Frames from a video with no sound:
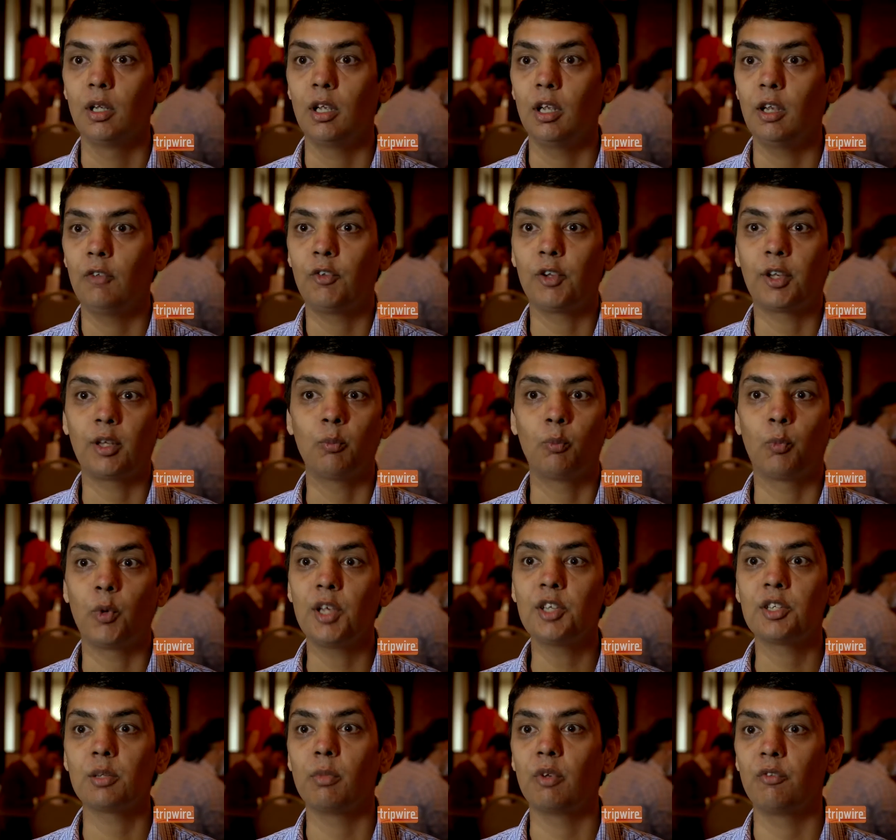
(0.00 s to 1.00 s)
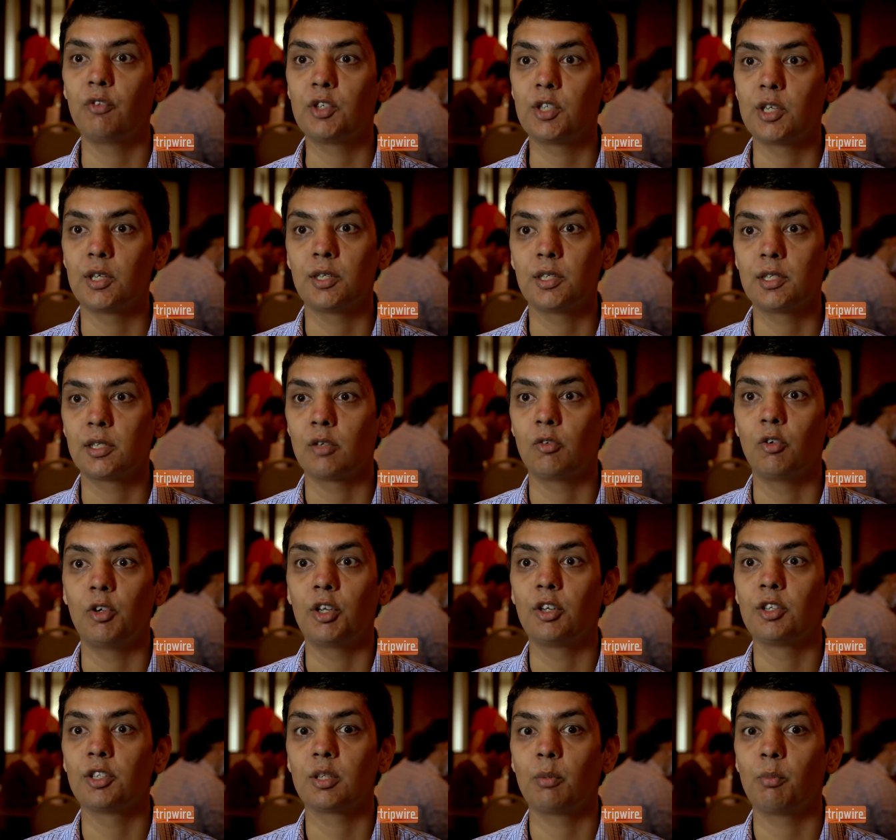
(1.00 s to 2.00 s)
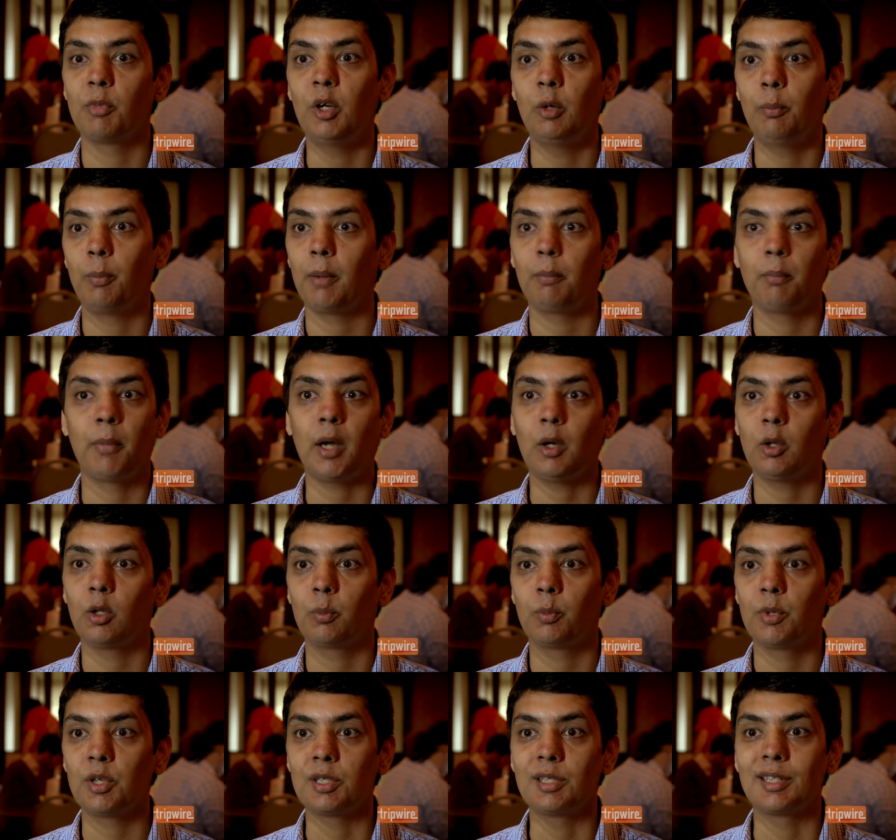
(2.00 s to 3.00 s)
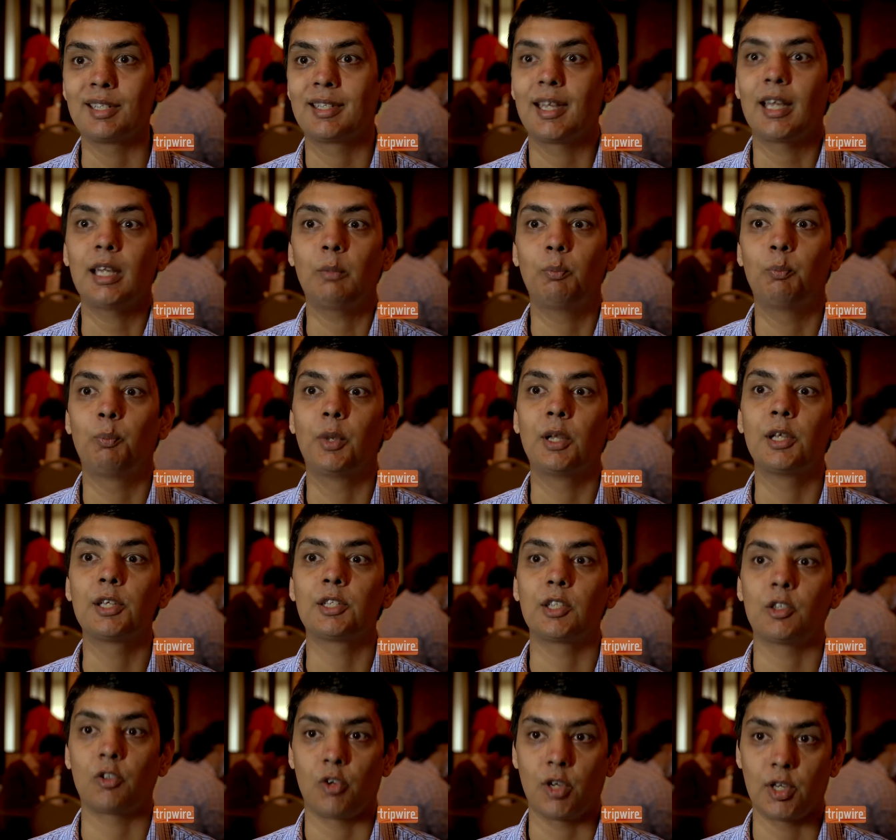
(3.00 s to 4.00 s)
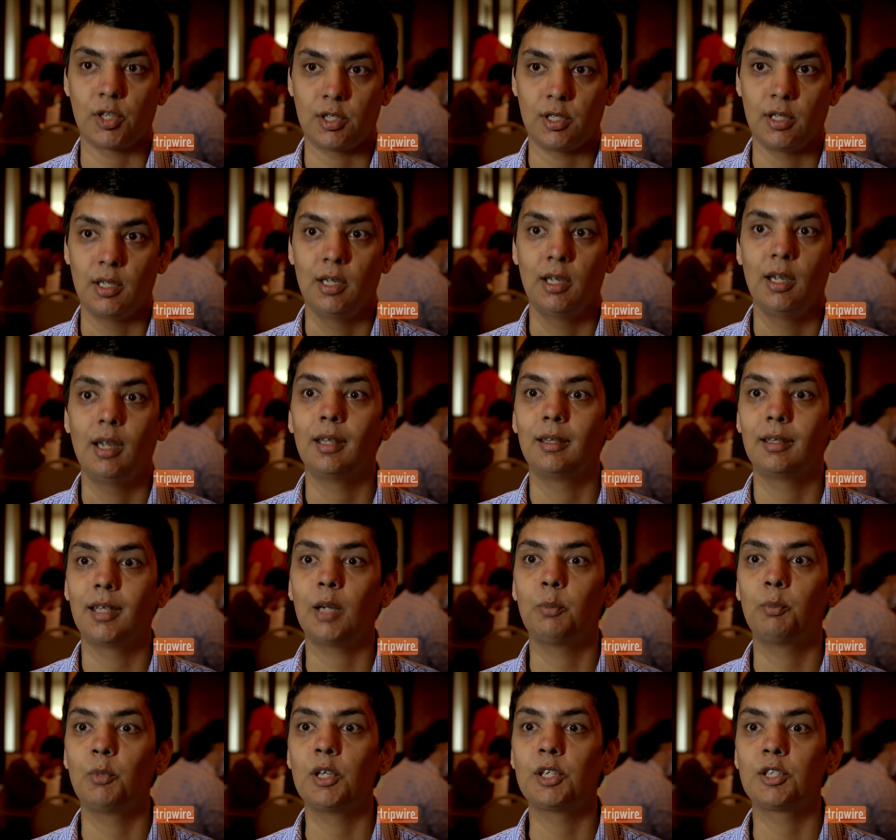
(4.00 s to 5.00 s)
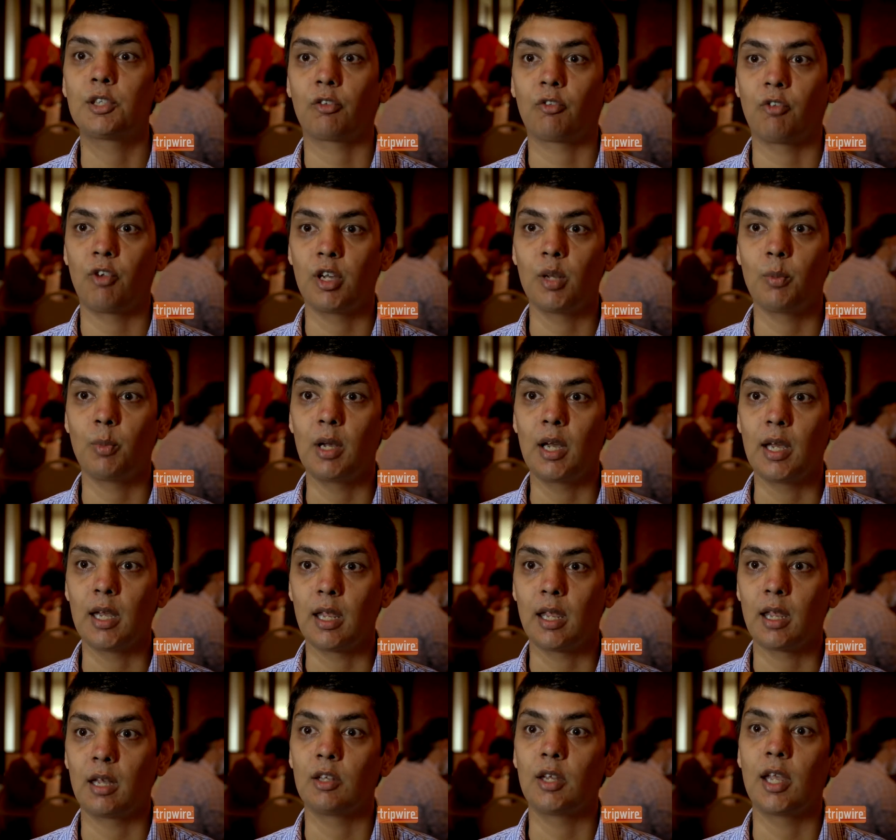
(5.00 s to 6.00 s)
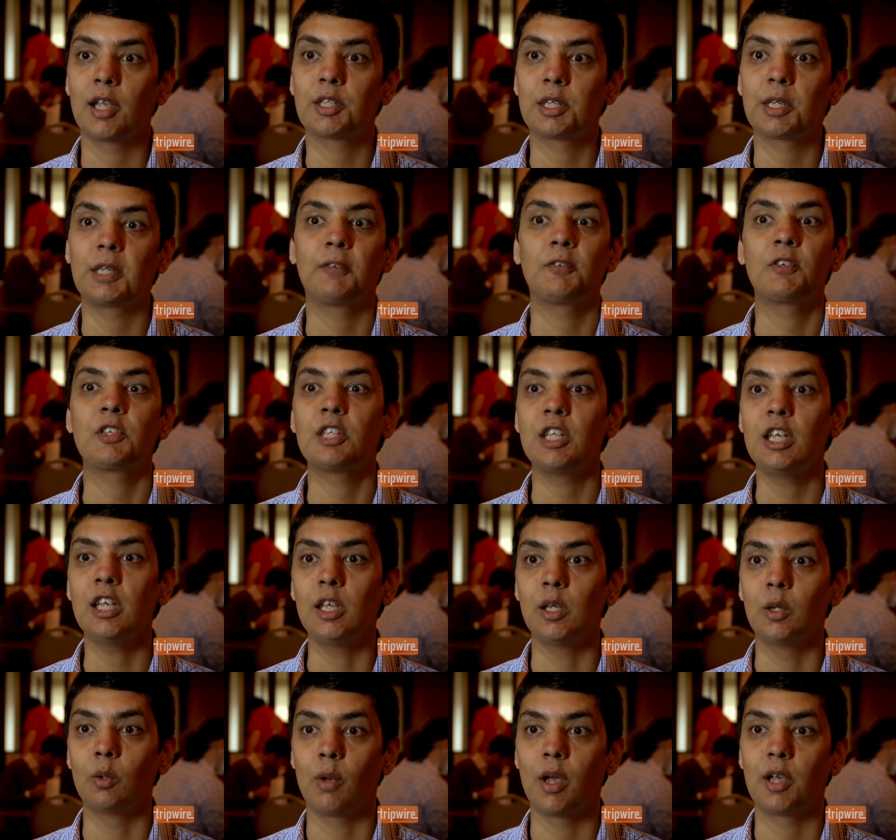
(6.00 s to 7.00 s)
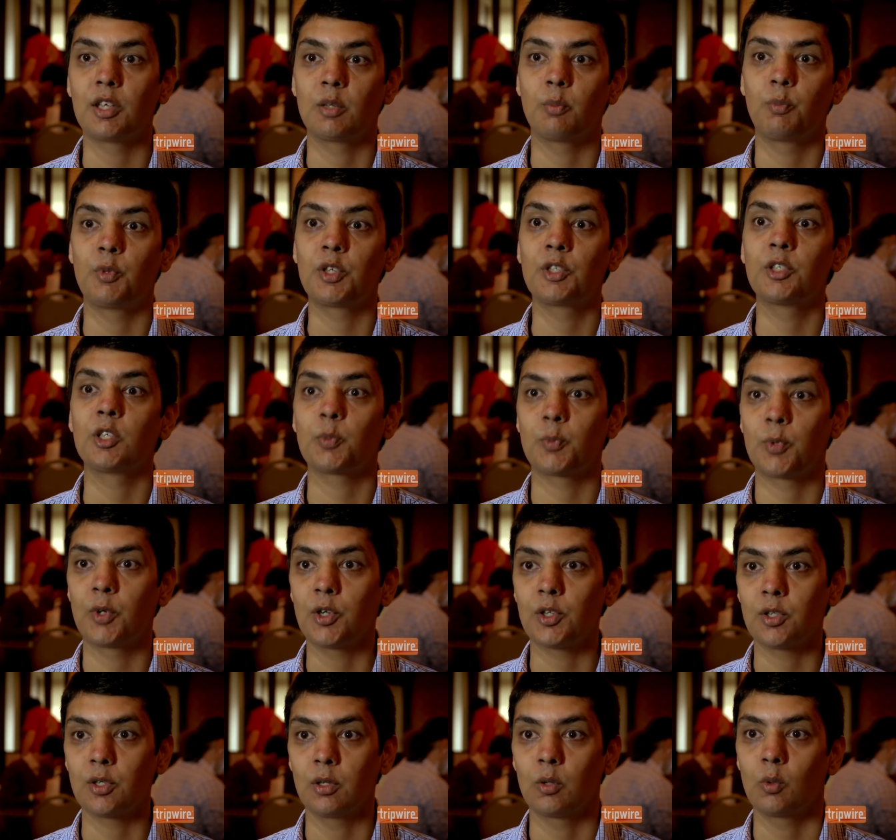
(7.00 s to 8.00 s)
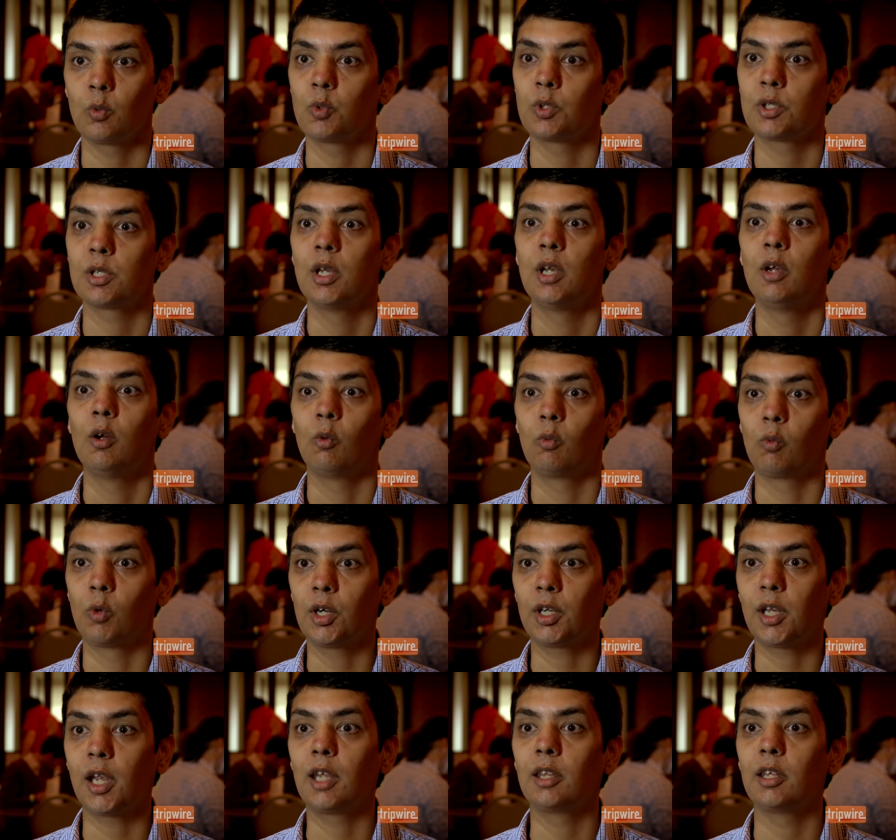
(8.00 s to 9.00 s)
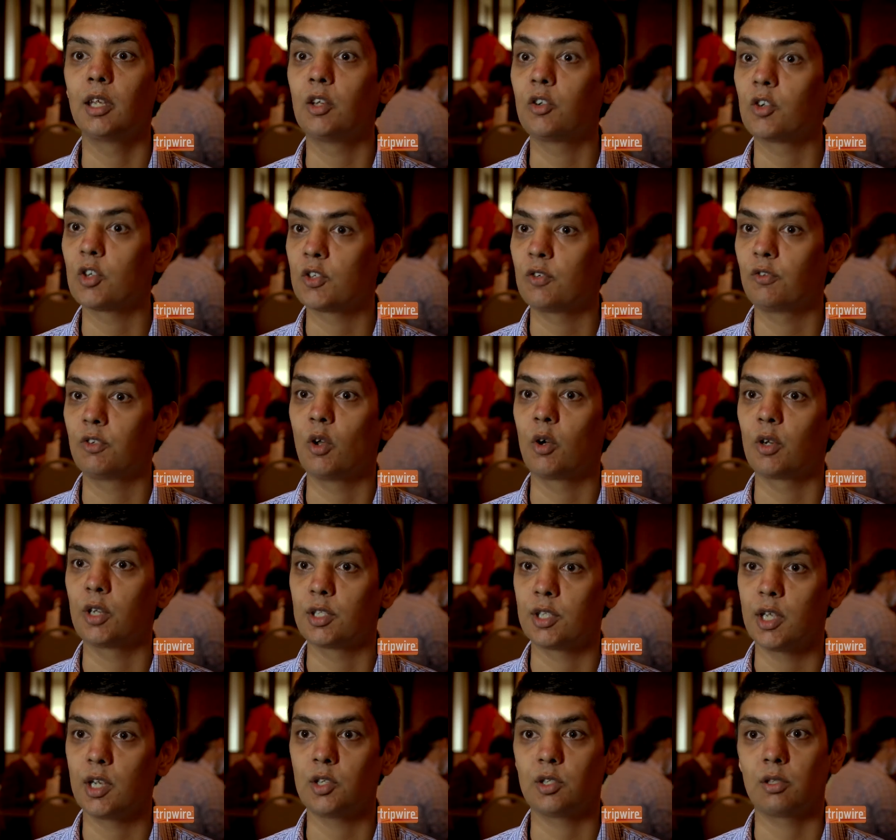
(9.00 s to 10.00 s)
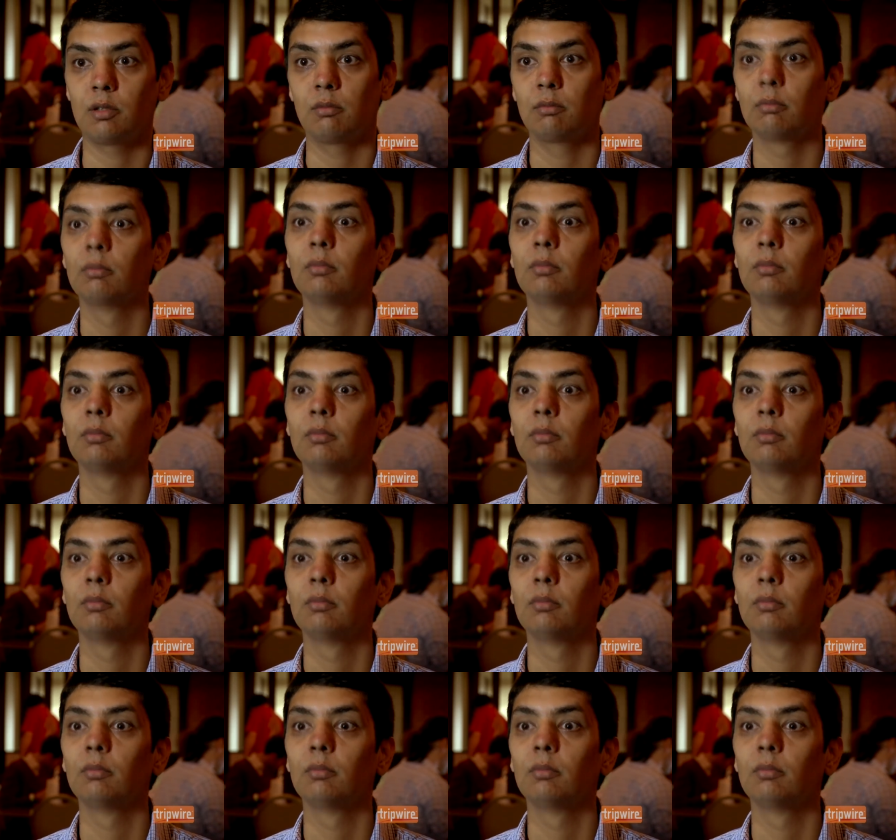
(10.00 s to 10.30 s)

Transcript: if you can bring some efficiencies and return some money back to the business, that builds the trust, that builds the credibility, and executives see you as a business person who's working in the interest of the organization.